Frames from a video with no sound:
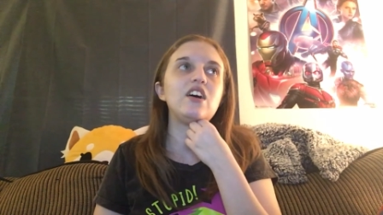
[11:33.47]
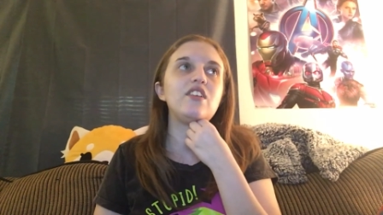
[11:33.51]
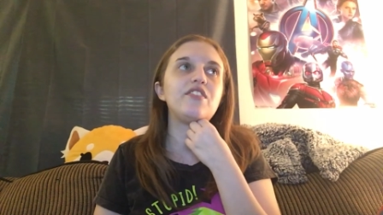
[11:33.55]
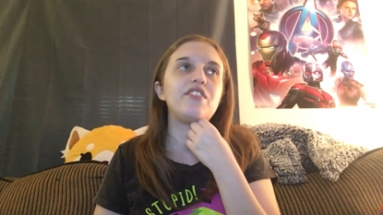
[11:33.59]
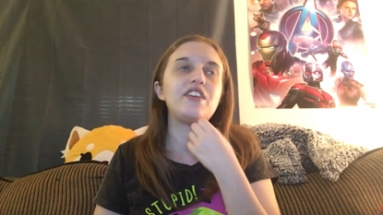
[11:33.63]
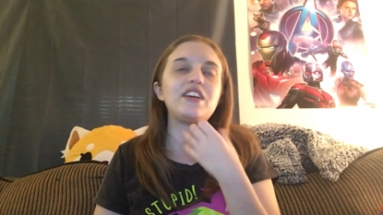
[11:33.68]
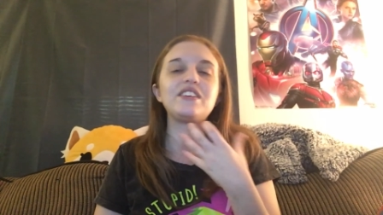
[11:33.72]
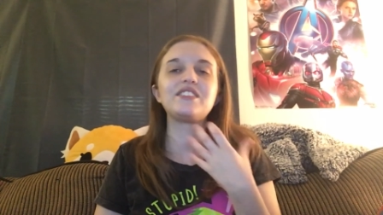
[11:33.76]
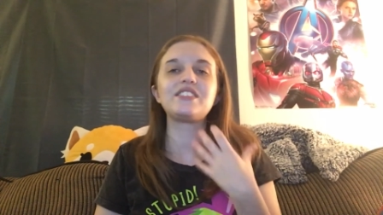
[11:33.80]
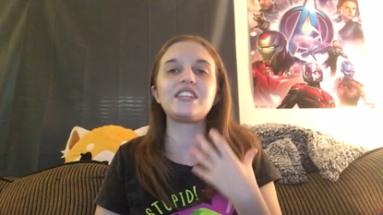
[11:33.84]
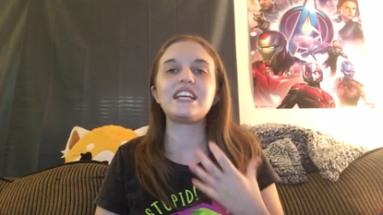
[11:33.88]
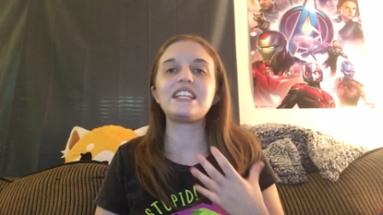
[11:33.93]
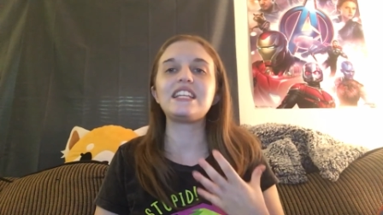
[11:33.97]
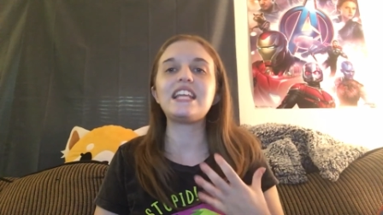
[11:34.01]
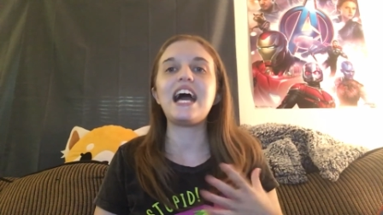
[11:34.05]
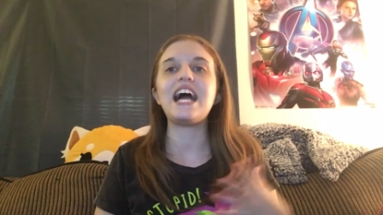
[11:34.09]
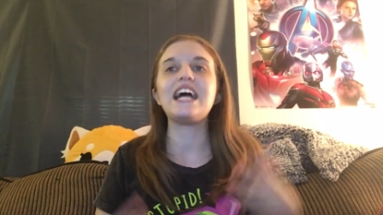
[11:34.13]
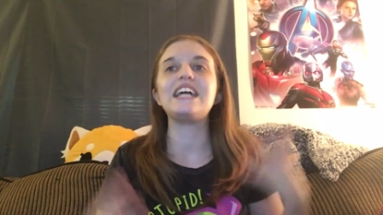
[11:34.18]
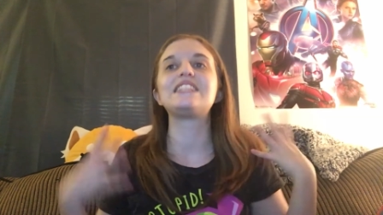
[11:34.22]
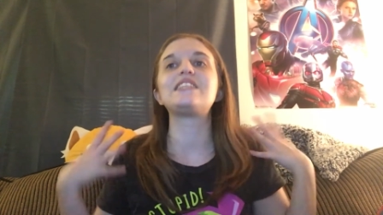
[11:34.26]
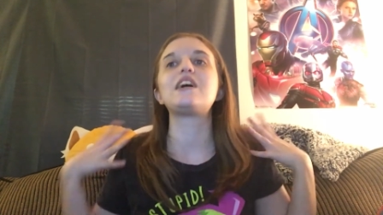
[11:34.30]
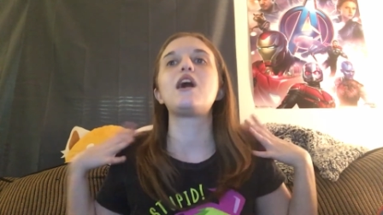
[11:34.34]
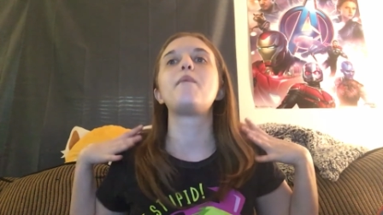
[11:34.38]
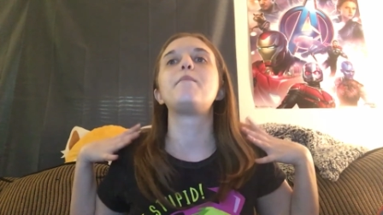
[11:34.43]
things like that.
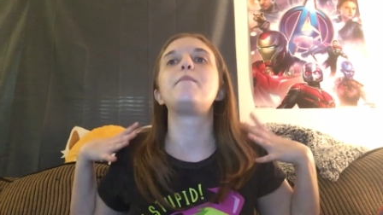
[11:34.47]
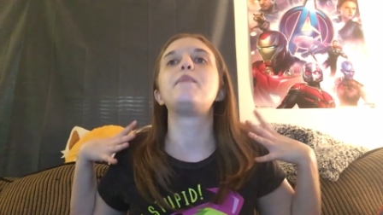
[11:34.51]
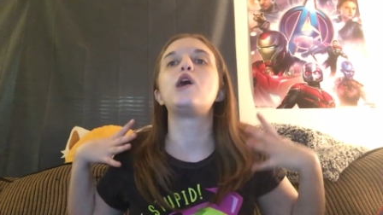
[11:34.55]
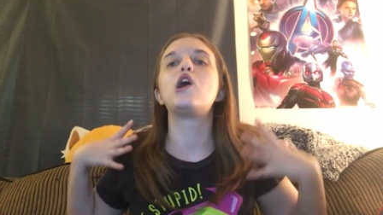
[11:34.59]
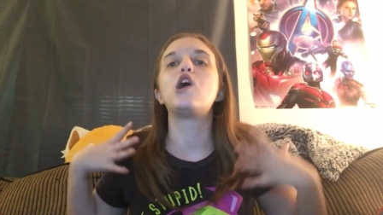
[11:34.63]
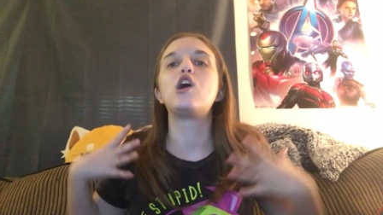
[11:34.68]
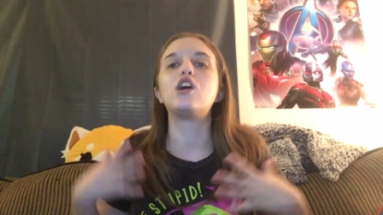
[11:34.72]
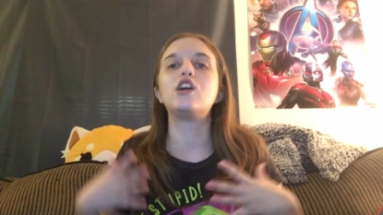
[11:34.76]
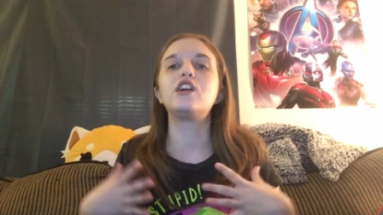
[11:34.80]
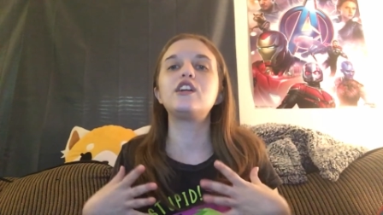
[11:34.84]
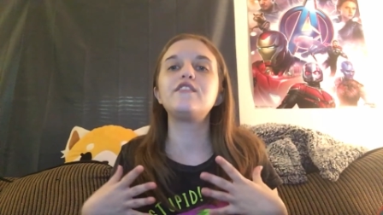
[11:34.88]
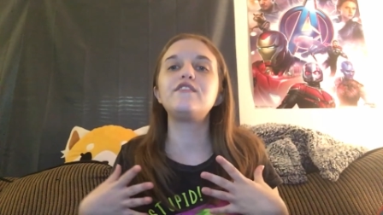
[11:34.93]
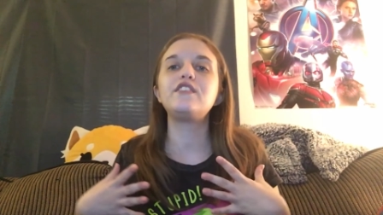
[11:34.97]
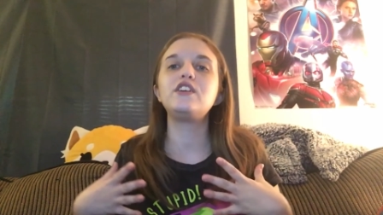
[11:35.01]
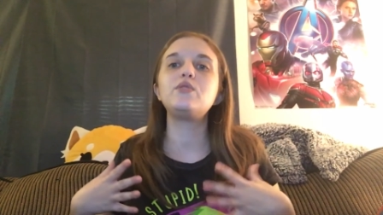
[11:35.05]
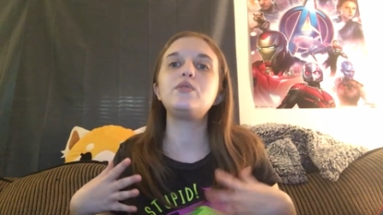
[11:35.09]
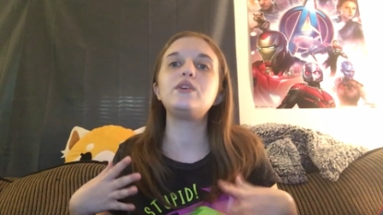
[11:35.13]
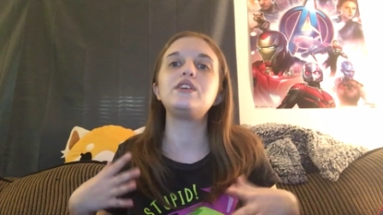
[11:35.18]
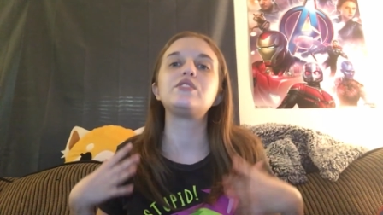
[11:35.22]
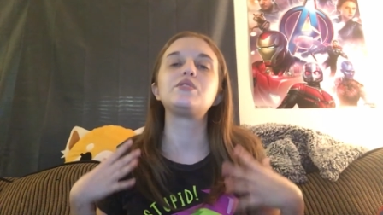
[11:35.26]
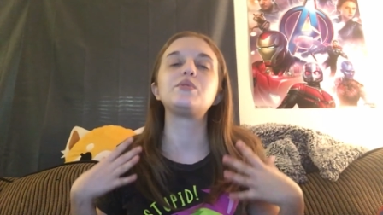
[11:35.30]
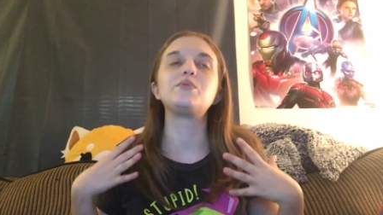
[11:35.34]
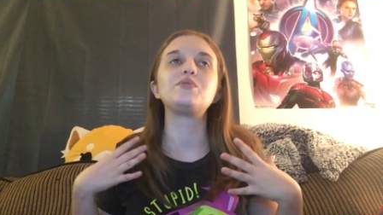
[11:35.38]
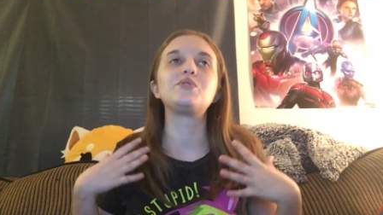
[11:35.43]
It's a part of you
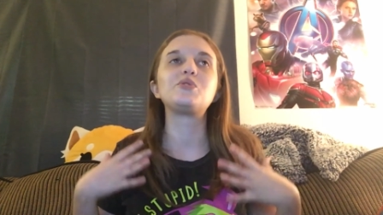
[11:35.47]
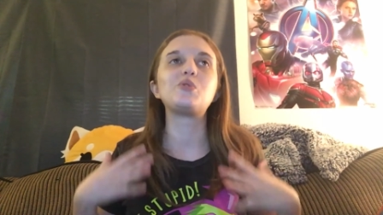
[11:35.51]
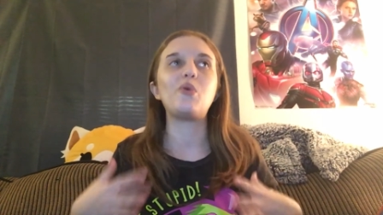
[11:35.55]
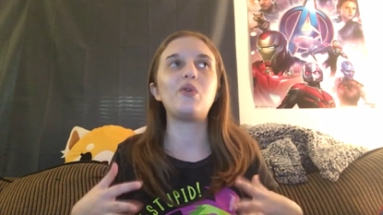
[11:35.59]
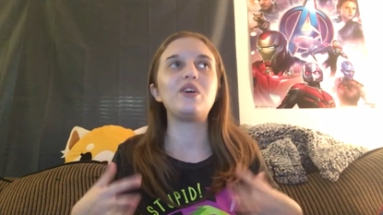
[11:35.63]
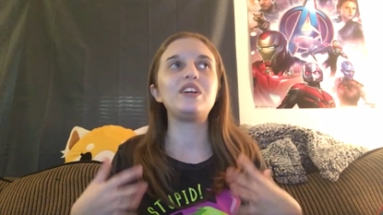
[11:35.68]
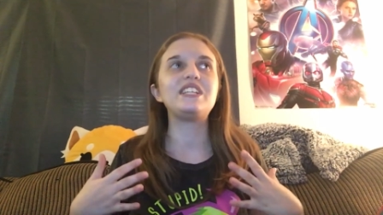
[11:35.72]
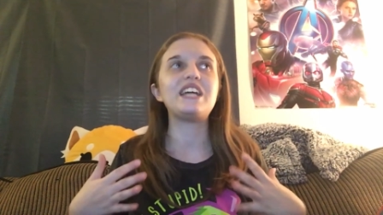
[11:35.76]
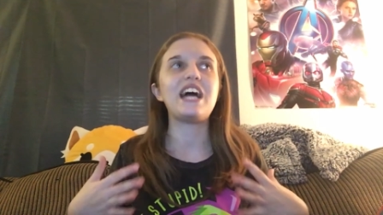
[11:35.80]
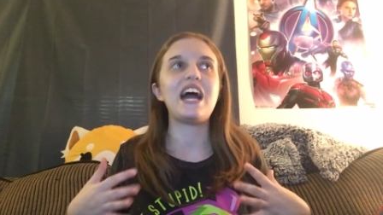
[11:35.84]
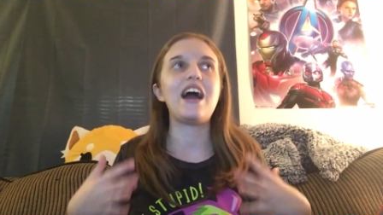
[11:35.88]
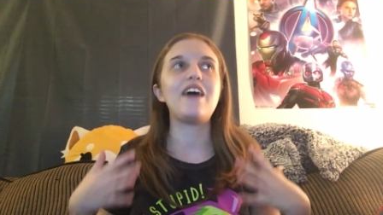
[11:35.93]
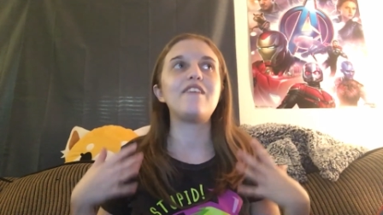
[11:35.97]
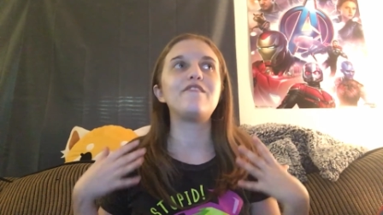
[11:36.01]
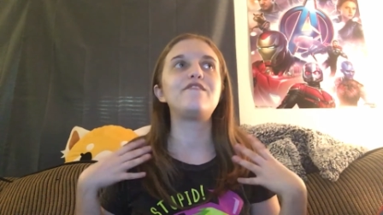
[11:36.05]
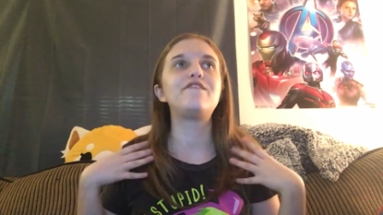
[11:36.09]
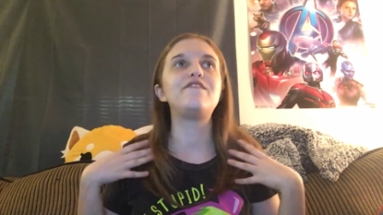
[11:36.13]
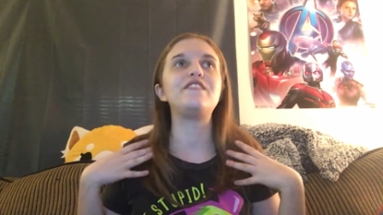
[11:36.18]
and so it's going to have